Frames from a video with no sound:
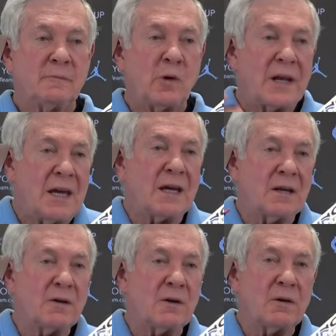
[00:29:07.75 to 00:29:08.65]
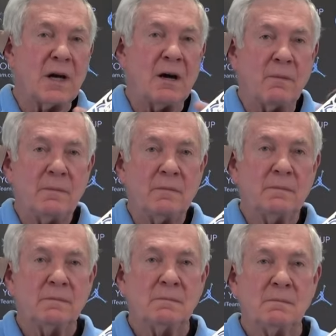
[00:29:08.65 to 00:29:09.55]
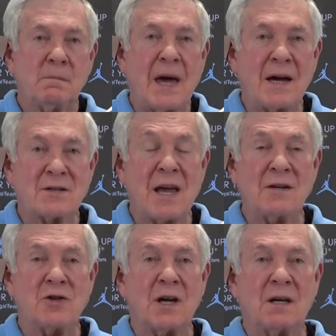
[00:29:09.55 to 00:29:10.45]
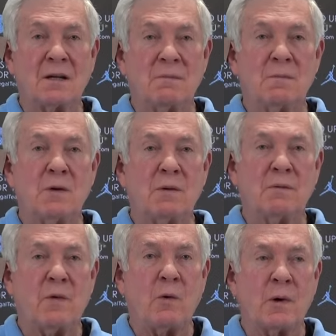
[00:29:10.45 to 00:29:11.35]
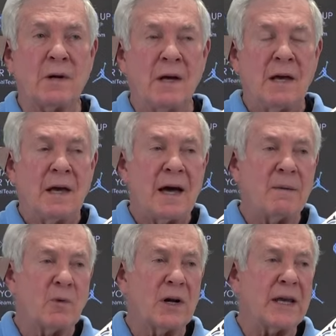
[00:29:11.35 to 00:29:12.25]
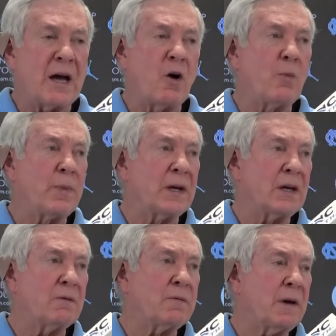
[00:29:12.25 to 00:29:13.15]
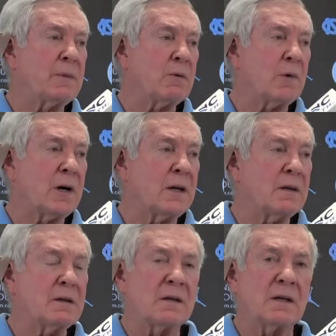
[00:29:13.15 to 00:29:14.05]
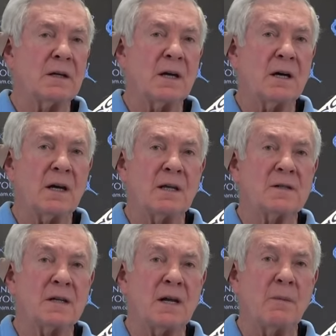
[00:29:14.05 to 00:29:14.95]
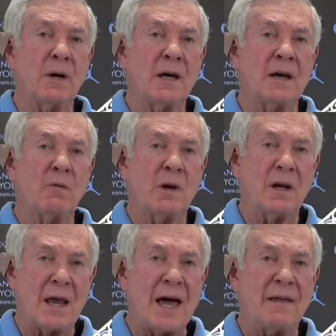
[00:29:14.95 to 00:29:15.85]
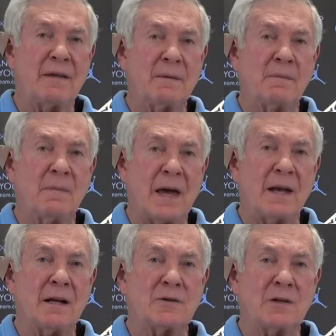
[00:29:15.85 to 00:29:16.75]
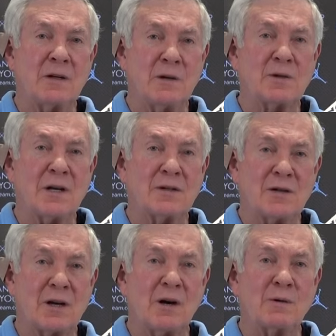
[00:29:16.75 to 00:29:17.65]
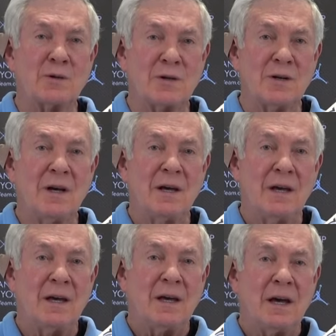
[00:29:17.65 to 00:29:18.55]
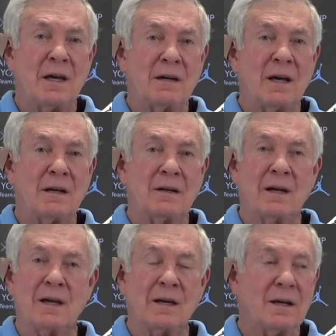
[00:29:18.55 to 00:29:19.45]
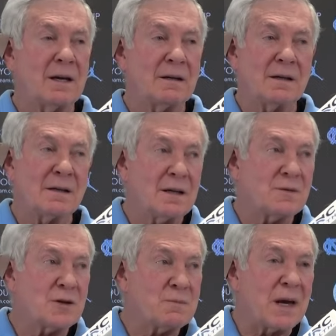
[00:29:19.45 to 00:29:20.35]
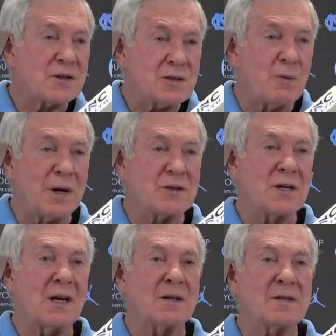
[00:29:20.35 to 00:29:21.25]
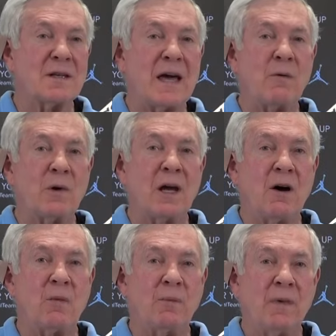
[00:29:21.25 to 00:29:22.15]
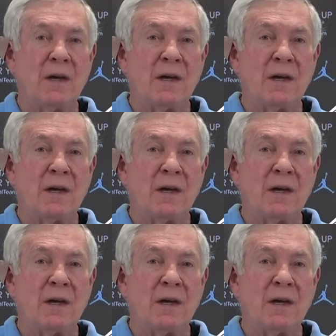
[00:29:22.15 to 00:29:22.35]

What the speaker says: what he can do to help Max and Jake moving forward. I'm really hoping in February that the NCAA will allow the analysts and QCs to coach, and it just makes so much sense. And that would help